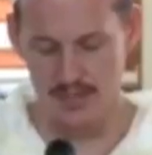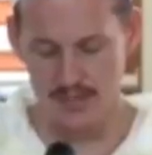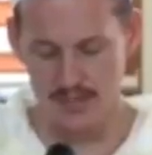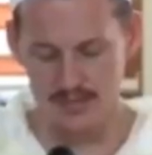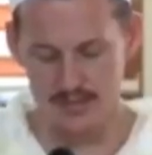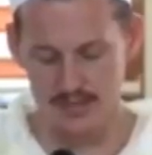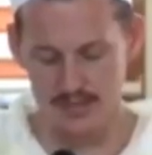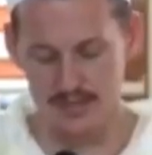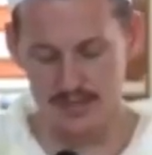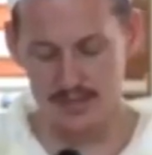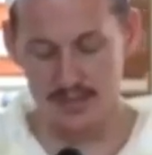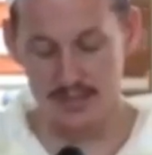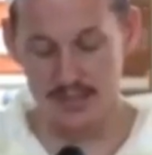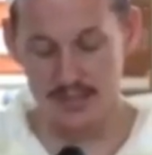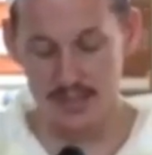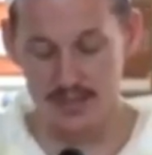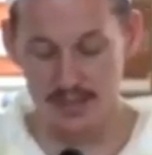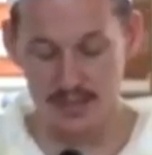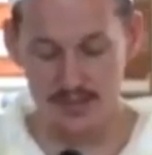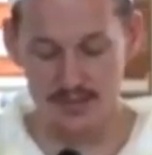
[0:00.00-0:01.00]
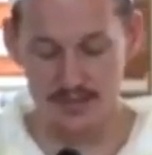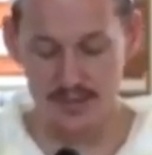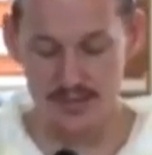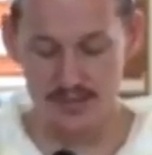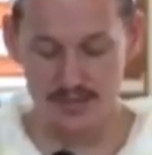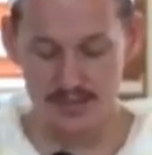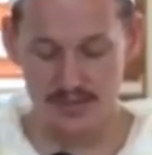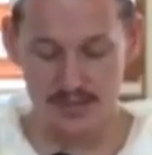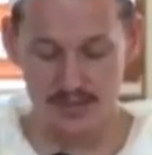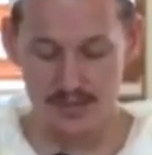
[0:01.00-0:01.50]
That he then
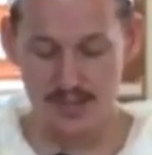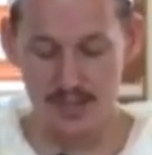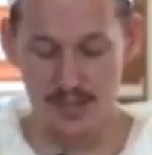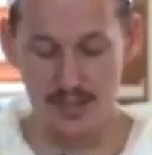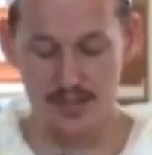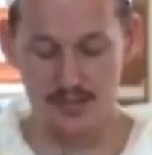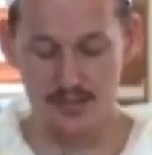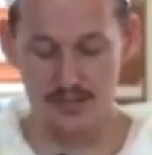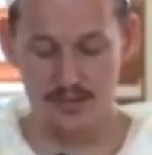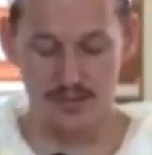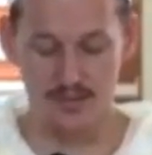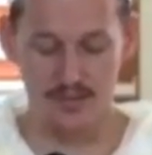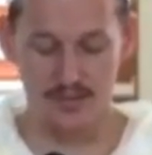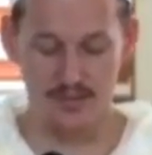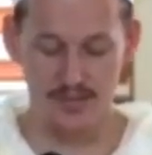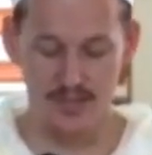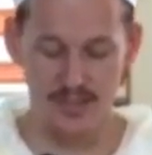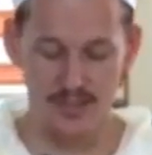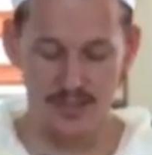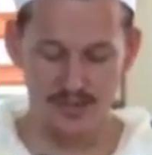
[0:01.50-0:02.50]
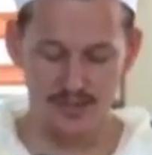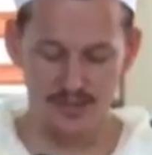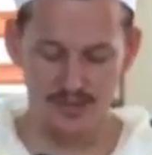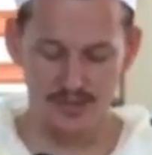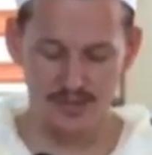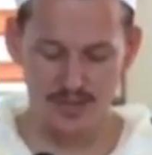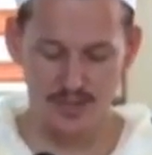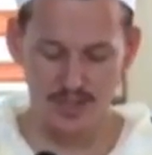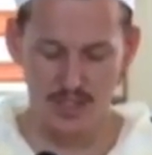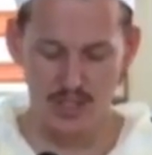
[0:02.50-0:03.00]
takes a tangent and
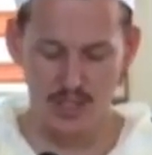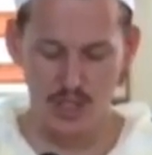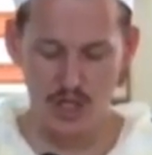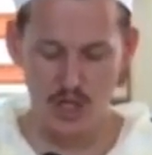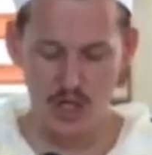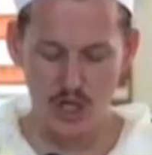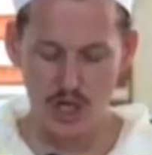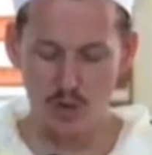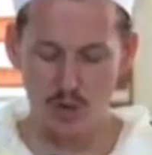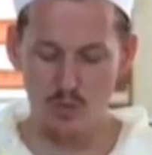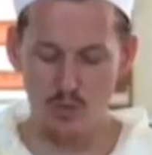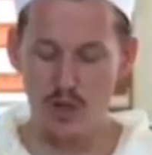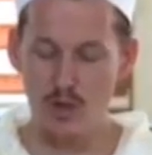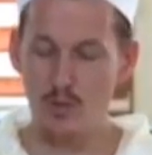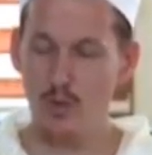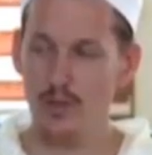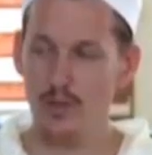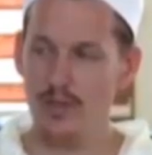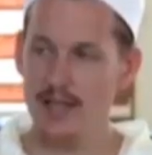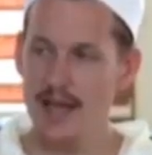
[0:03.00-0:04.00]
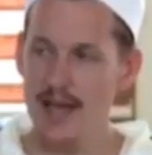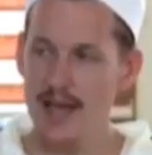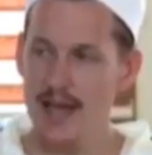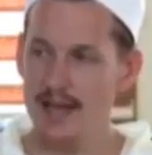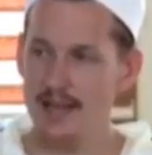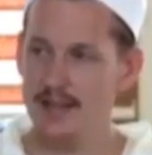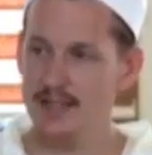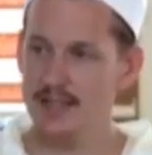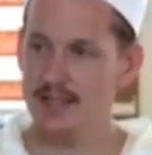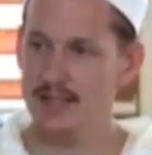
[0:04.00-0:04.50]
says, no one will
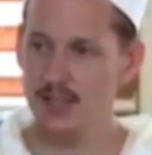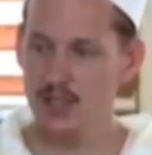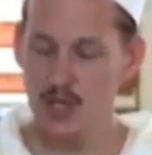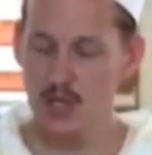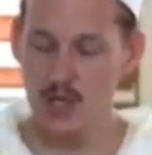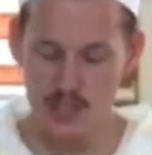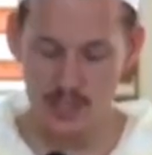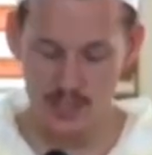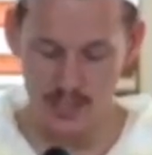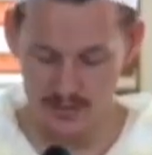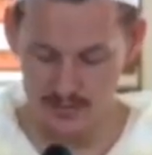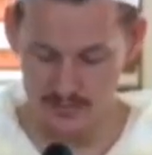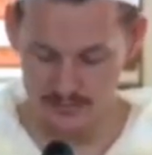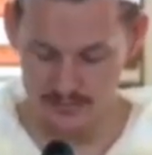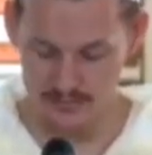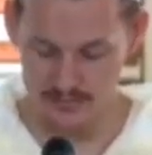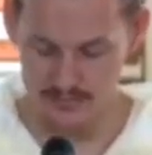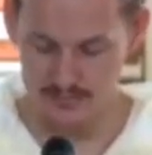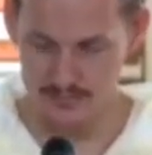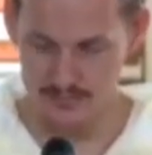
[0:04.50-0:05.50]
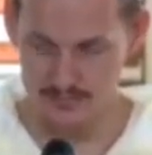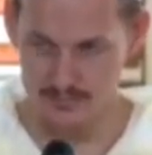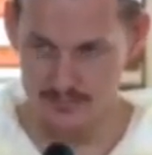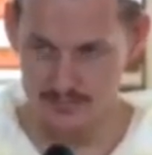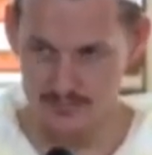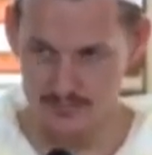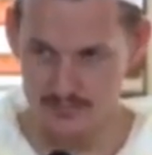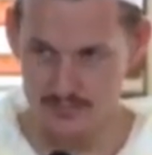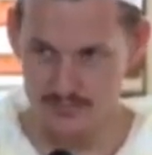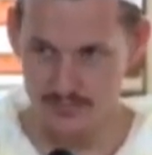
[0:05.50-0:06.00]
lack this longing,
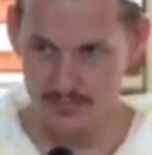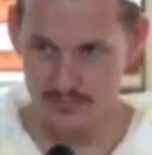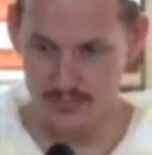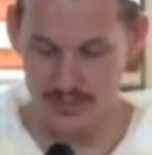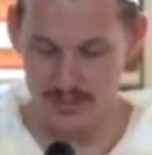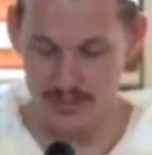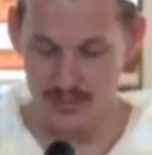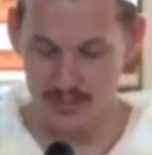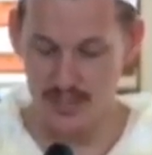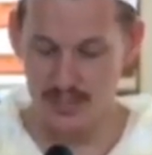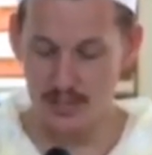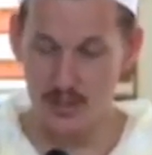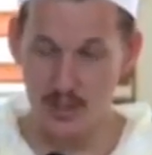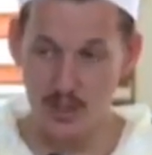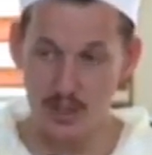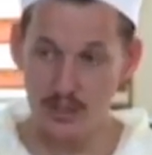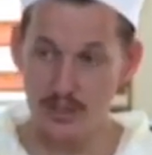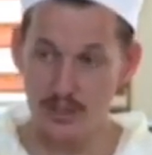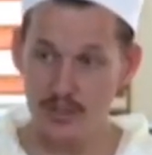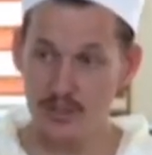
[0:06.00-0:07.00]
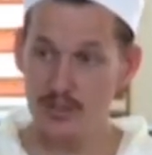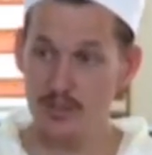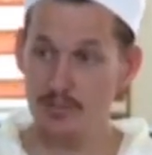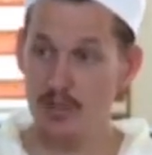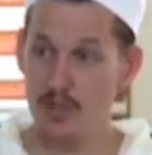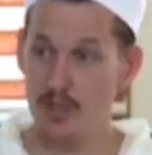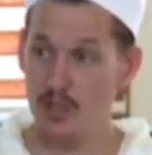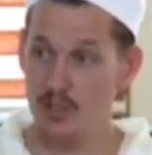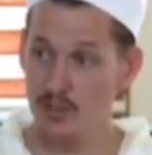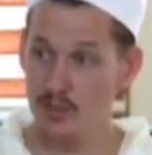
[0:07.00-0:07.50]
meaning a longing
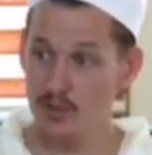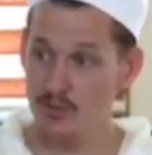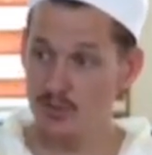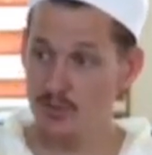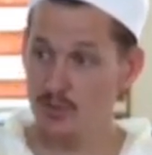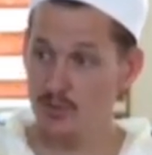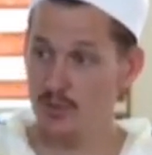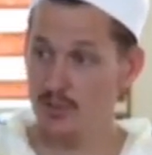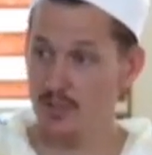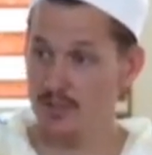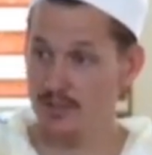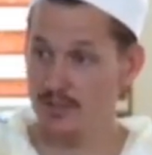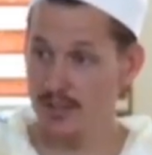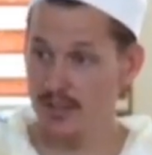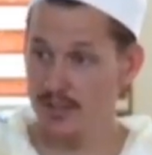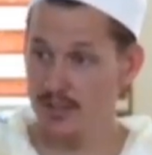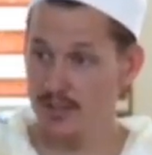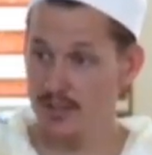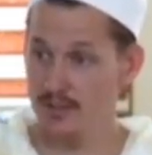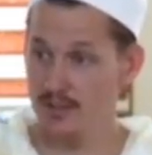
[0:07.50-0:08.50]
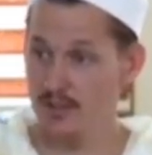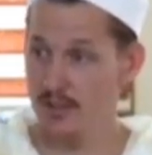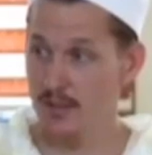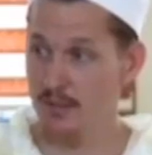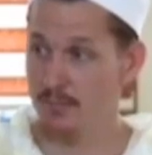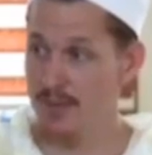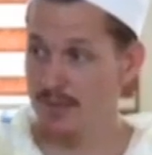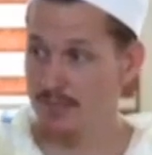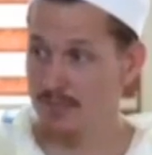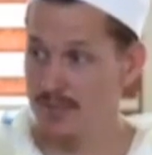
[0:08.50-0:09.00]
to be close to Allah Ta'ala
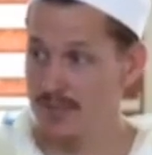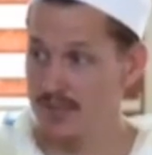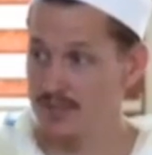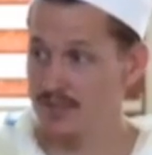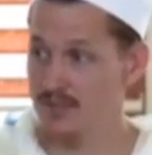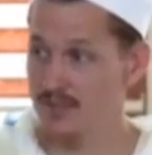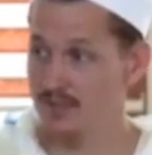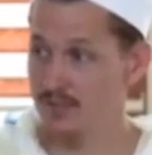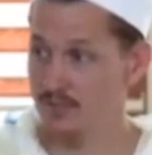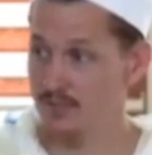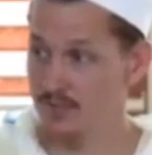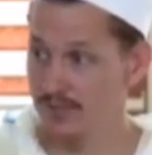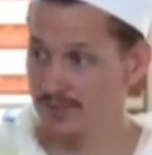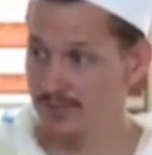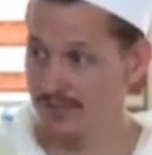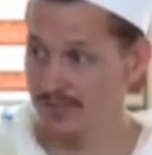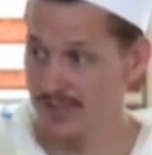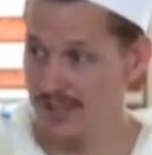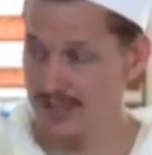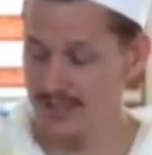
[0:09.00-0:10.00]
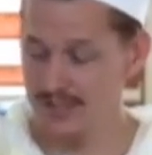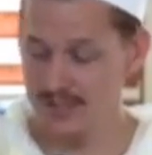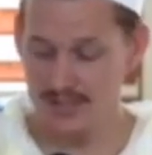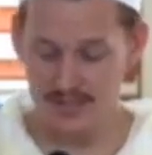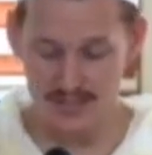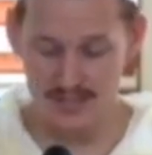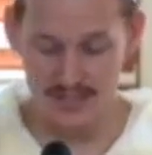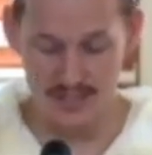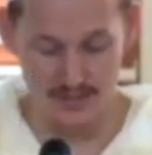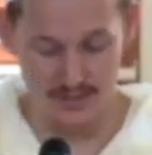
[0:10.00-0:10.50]
by means of
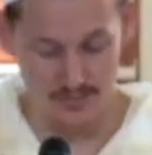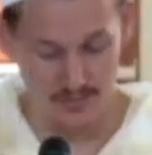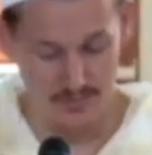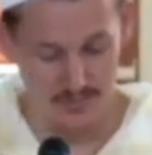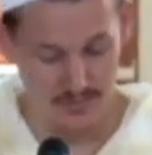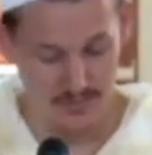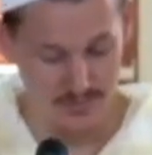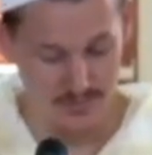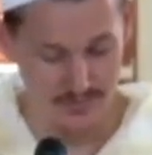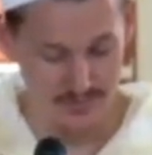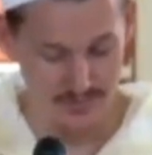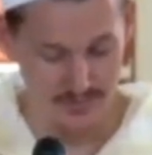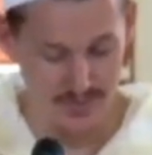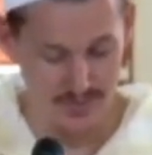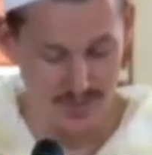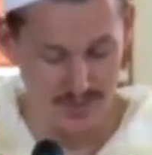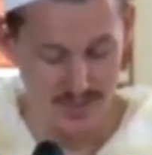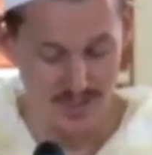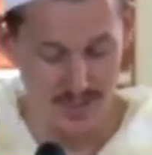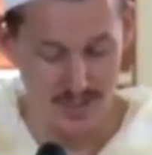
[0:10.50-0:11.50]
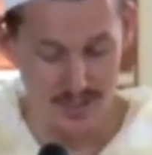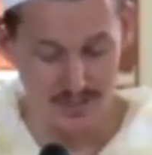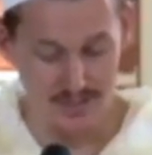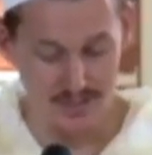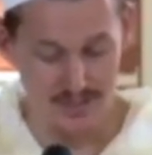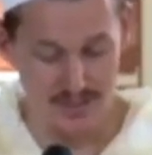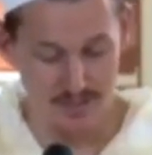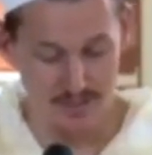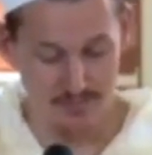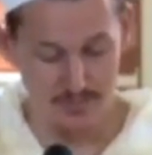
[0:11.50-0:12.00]
reflecting His attributes,
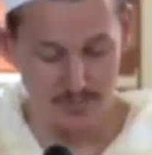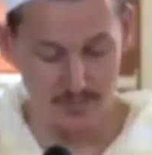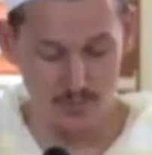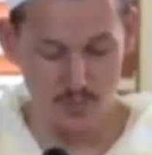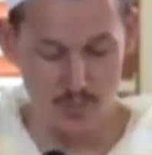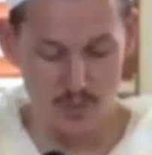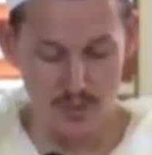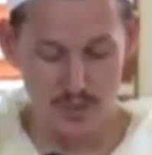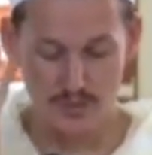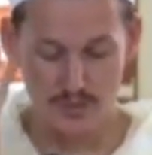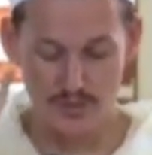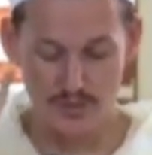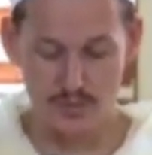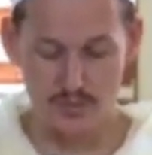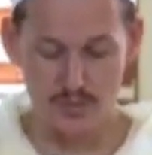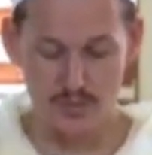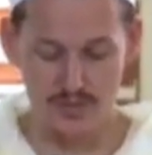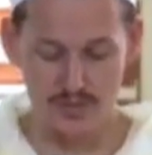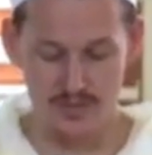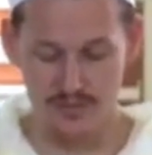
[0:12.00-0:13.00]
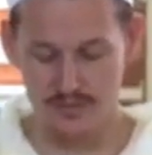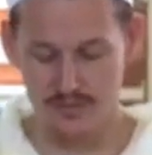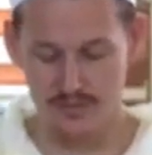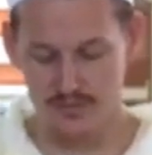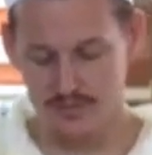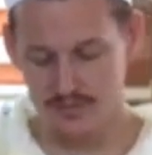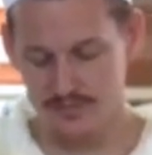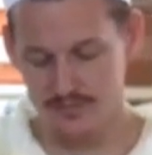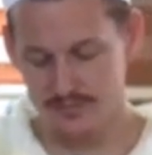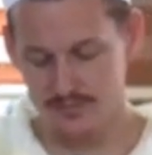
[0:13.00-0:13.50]
except for one or two
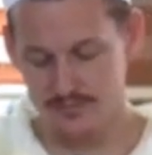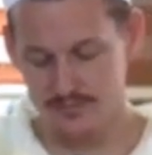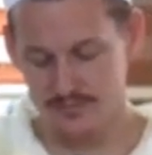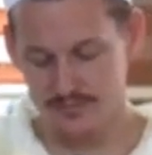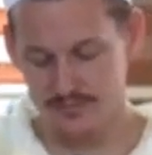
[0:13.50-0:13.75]
reasons.